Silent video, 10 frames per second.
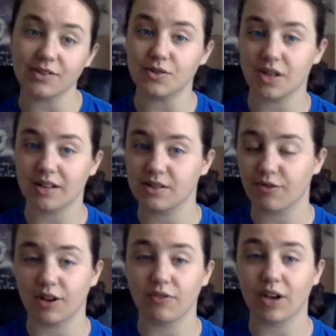And Susana's a
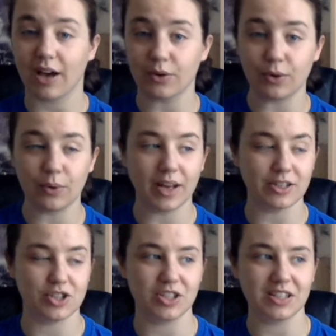friend of Karu
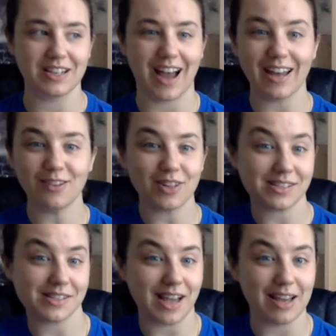and she kind of
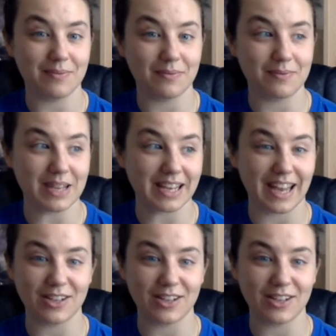likes this guy Mick,